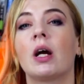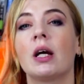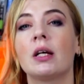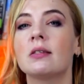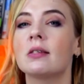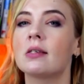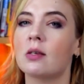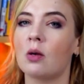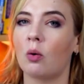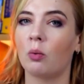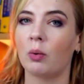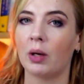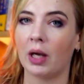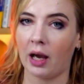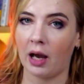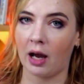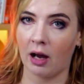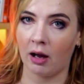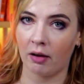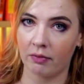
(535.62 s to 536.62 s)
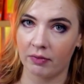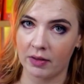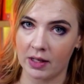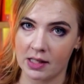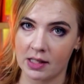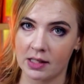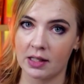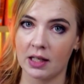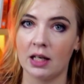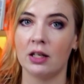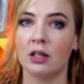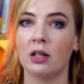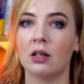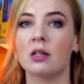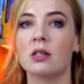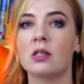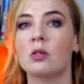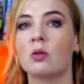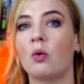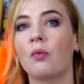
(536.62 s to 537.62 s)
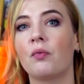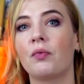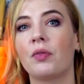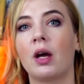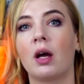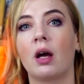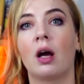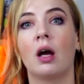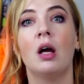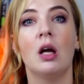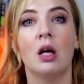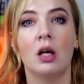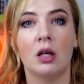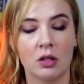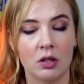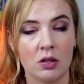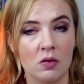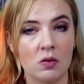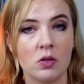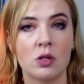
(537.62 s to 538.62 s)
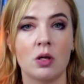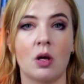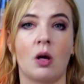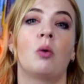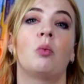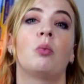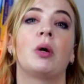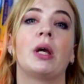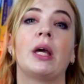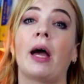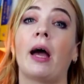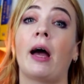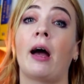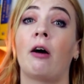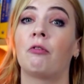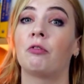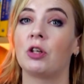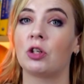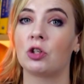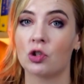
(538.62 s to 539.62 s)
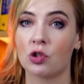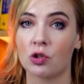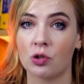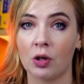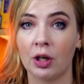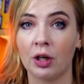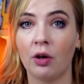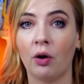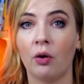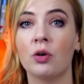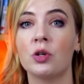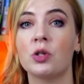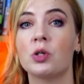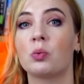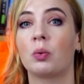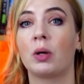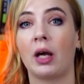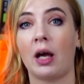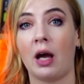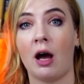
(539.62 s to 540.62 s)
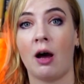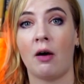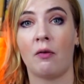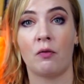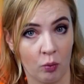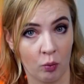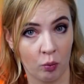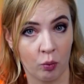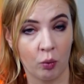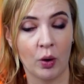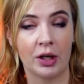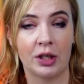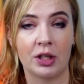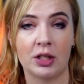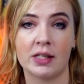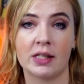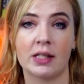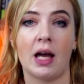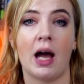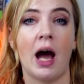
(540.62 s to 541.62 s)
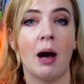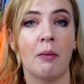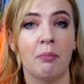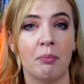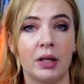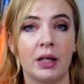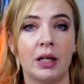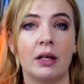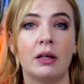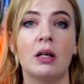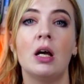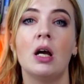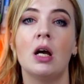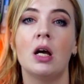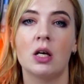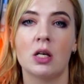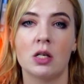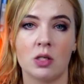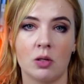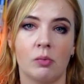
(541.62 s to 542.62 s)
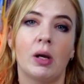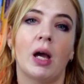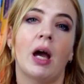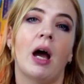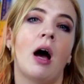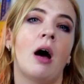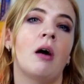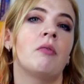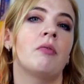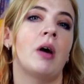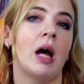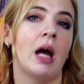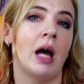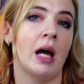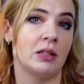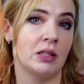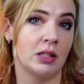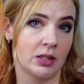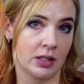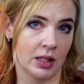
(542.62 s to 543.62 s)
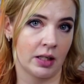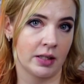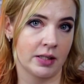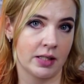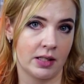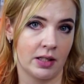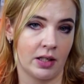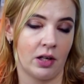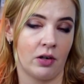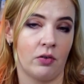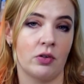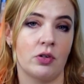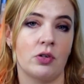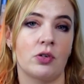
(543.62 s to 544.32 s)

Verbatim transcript: right? So we have the status of the user, we have the triggers, we have what is happening. So we have a detailed scenario